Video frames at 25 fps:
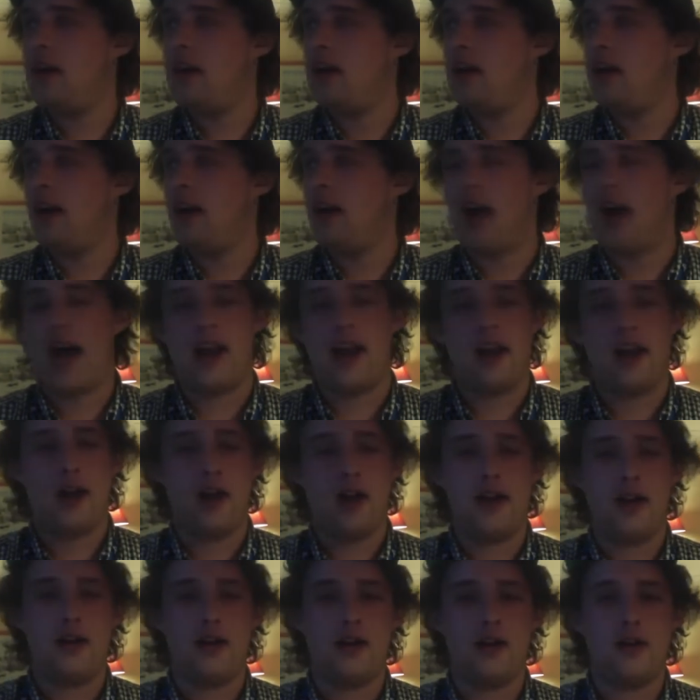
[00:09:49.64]

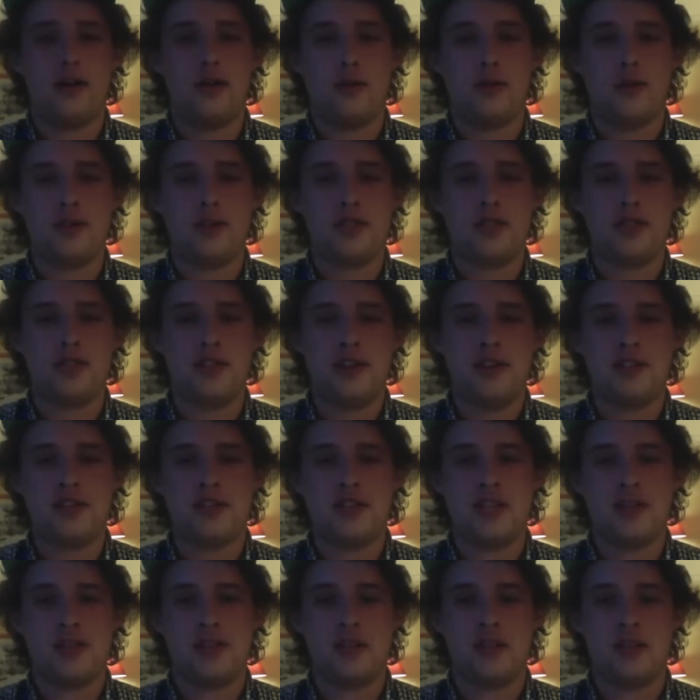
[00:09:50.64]
and watch the Avengers
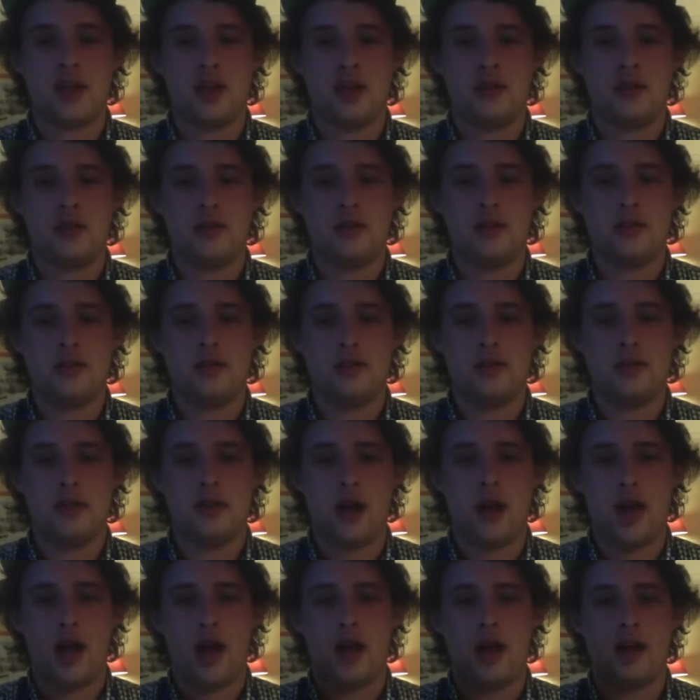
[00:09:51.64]
TV show.
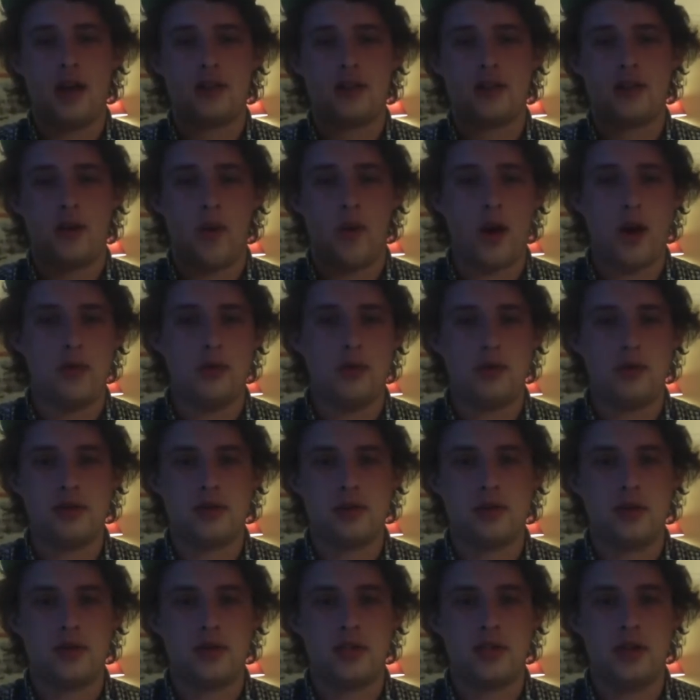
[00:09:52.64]
So I will
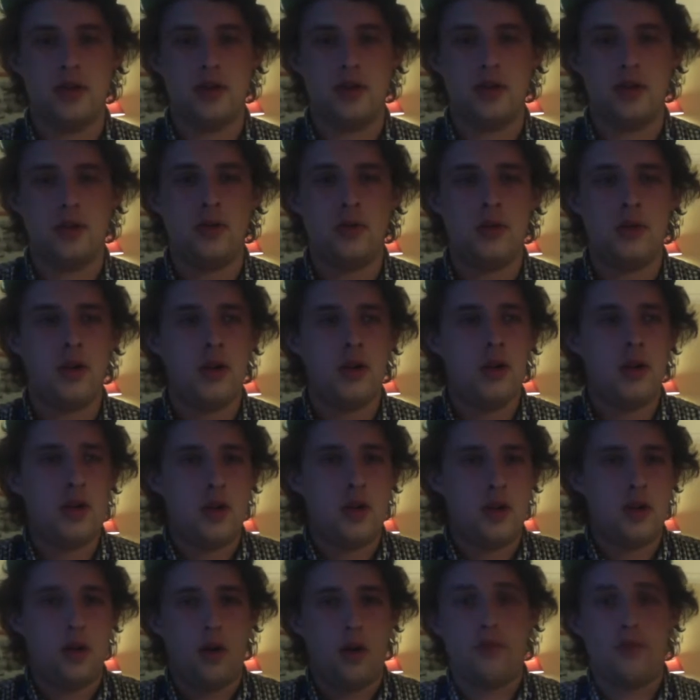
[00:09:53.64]
talk to you,
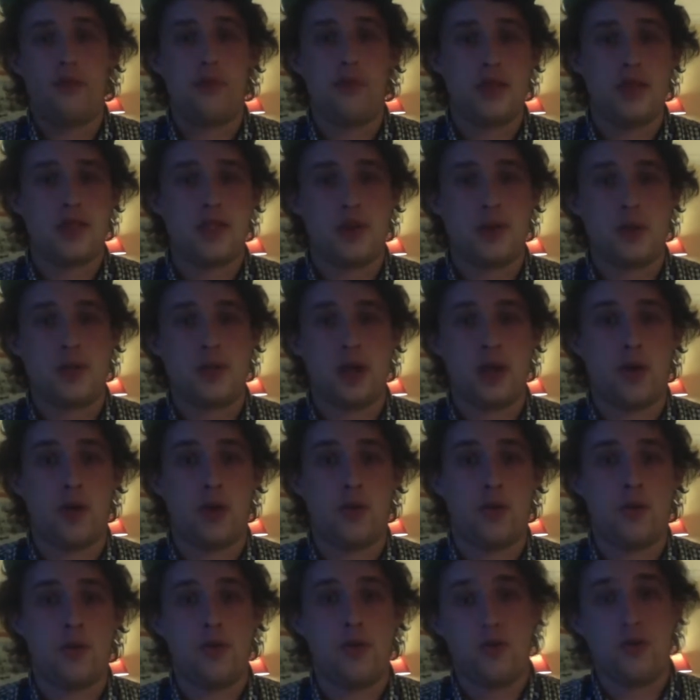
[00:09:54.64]
not from this hotel
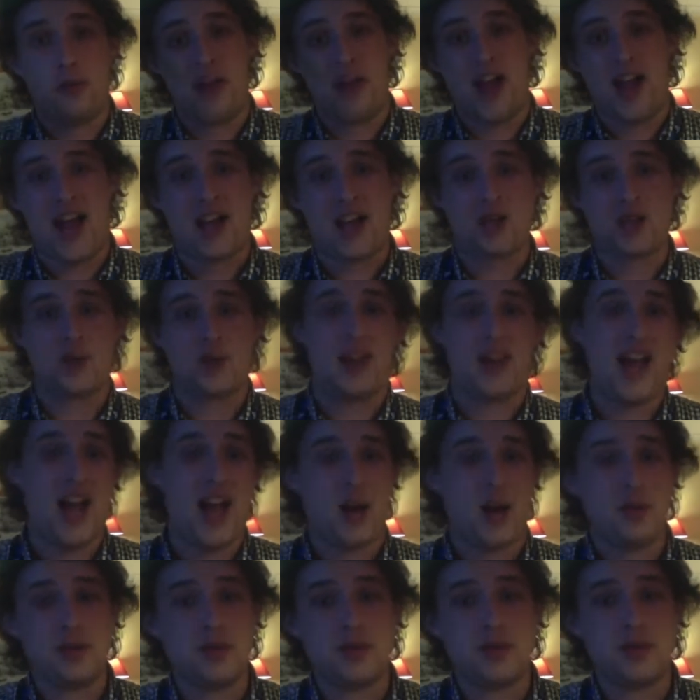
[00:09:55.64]
room, from my actual
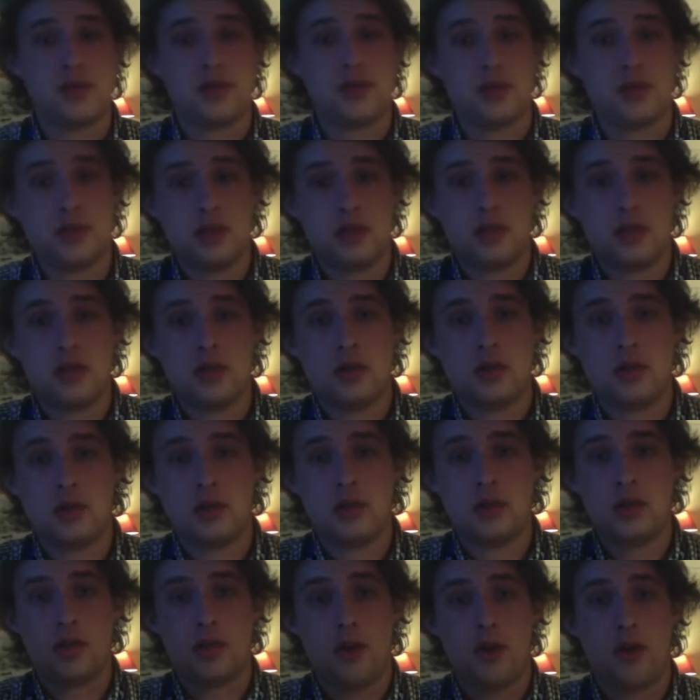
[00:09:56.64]
house,
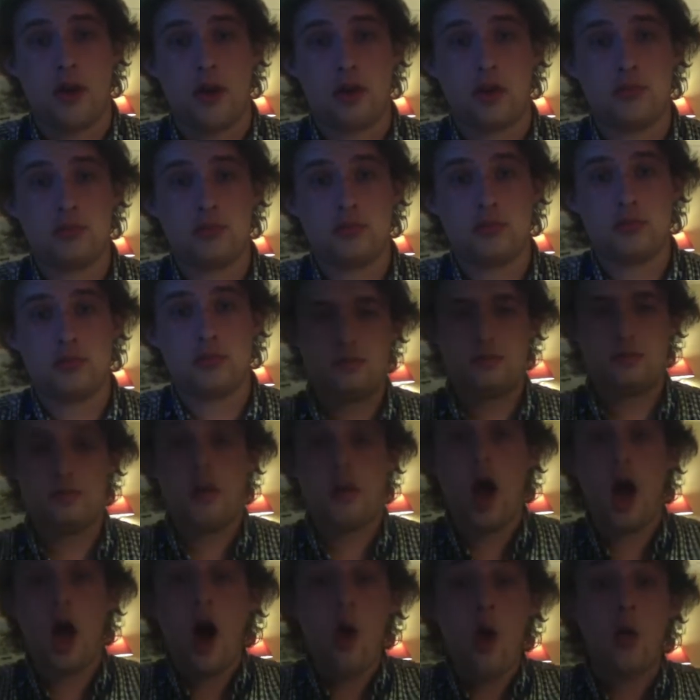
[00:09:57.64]
tomorrow.
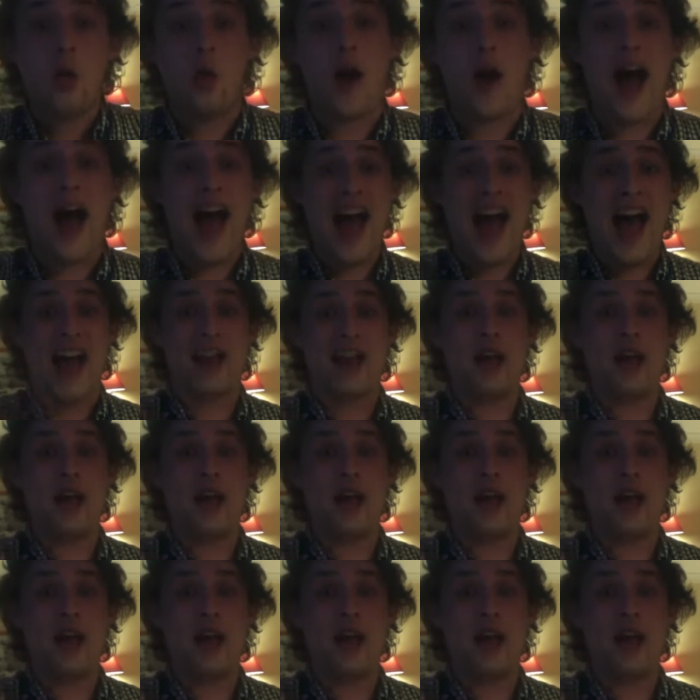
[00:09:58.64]
Oh, and